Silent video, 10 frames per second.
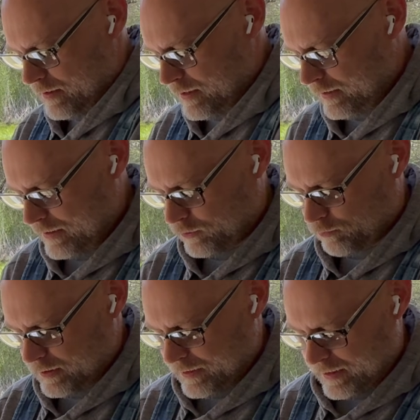Then
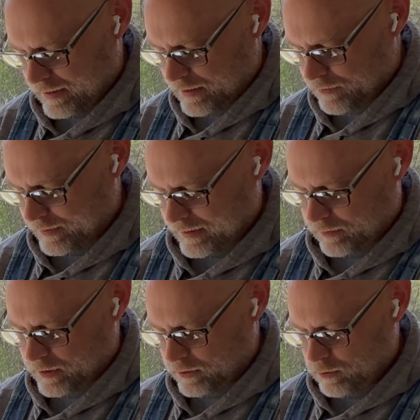let's run the other
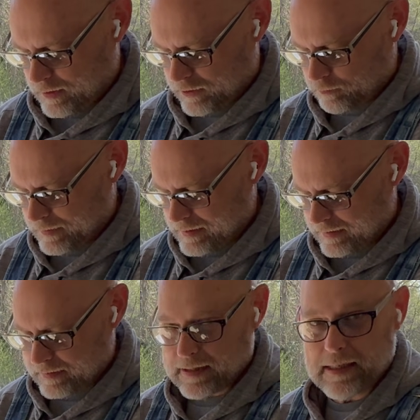end, the
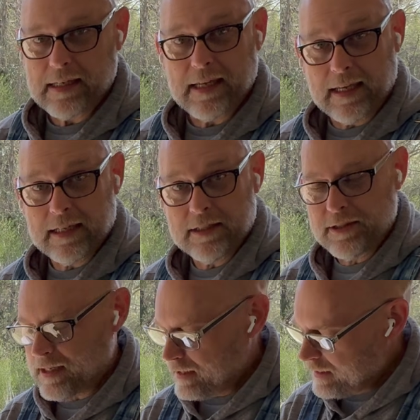USB-C
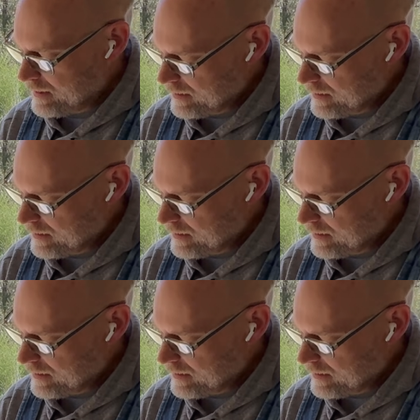end,